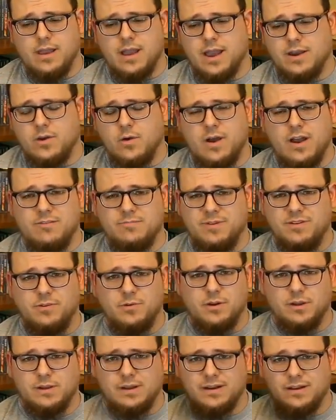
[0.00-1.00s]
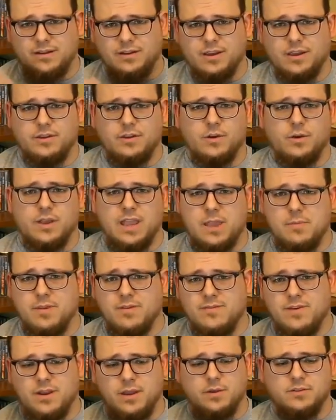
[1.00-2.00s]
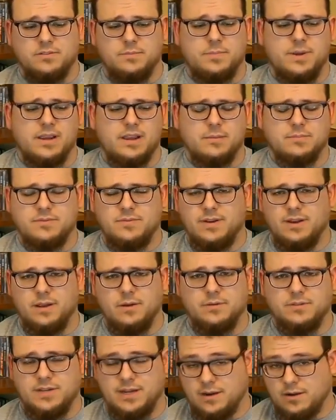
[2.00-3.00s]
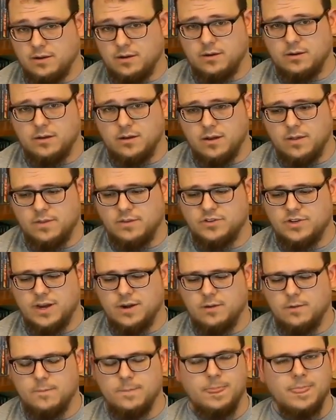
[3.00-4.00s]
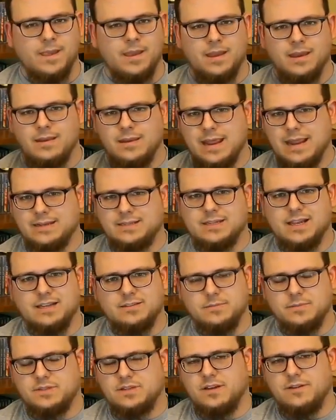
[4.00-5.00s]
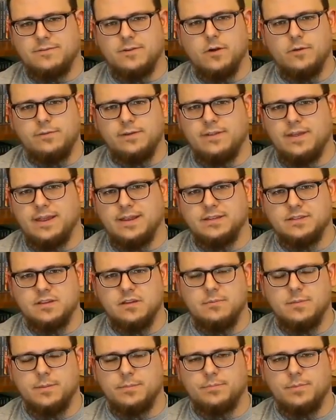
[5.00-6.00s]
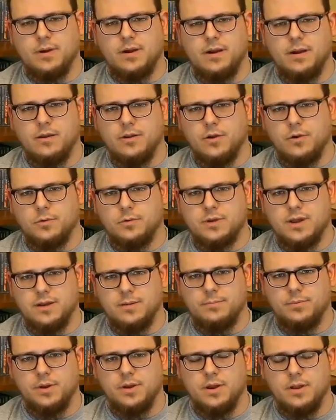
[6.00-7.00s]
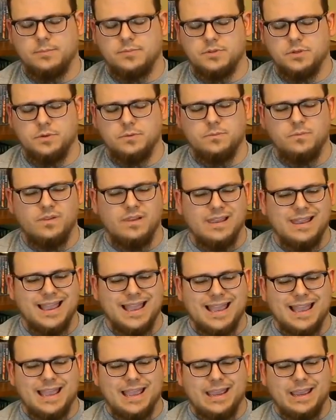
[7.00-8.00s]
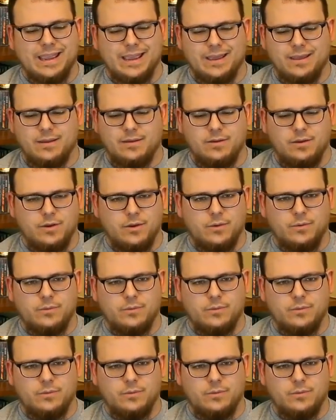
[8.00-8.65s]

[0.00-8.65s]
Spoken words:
I know I've been doing a lot of gaming videos and pickups videos here on the channel. Nate's got some stuff, hopefully, that he's going to be kind of putting up soon. And